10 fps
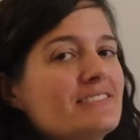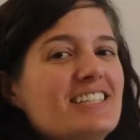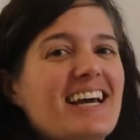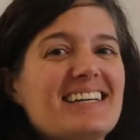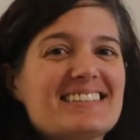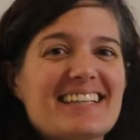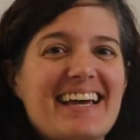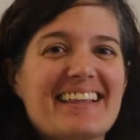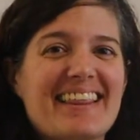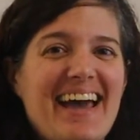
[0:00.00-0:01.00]
just
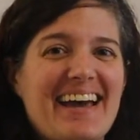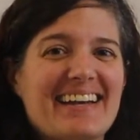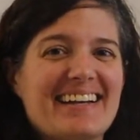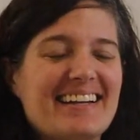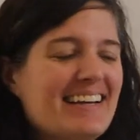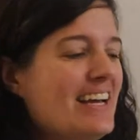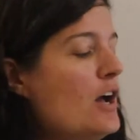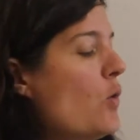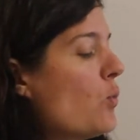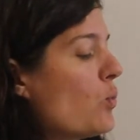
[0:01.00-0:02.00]
like that.
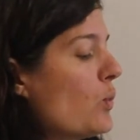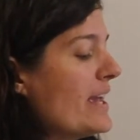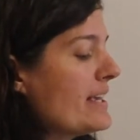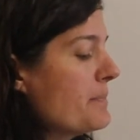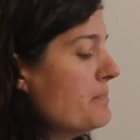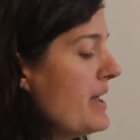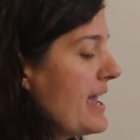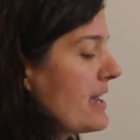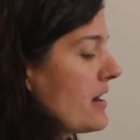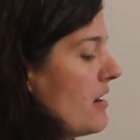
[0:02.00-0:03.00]
We can make